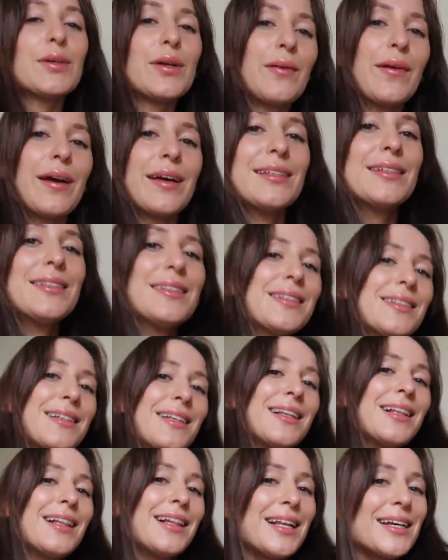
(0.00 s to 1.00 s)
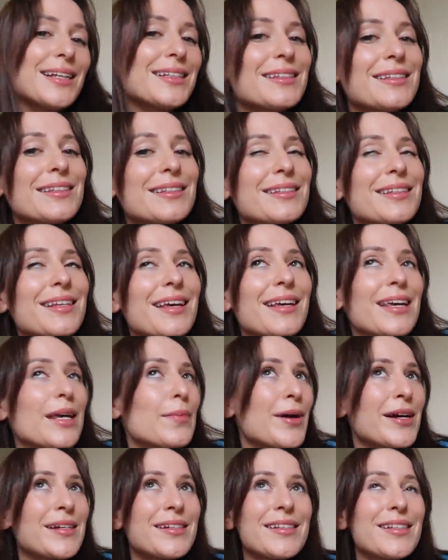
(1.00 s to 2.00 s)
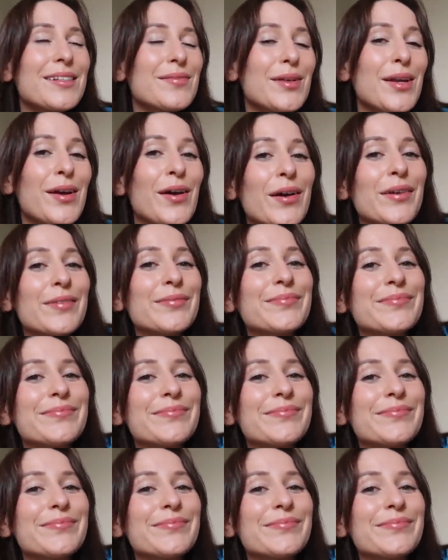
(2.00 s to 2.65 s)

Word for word: So anyways, let's get back to this video.